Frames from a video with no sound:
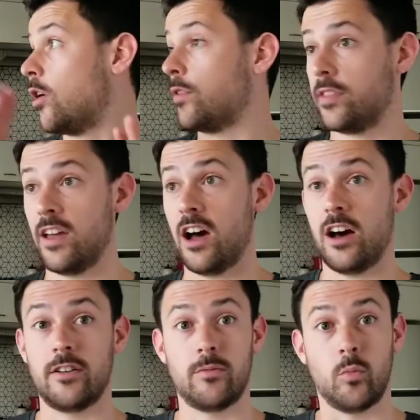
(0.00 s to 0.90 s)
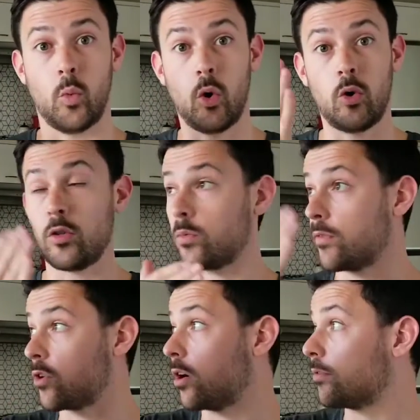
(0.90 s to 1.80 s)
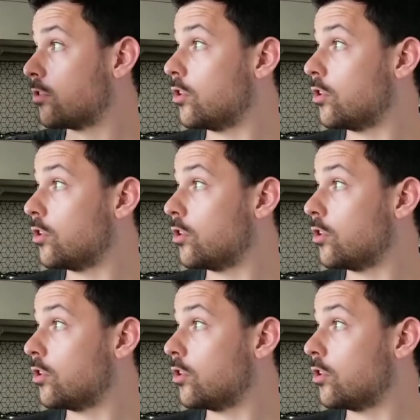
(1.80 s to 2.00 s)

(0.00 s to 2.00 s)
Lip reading: obviously hard walls, we've got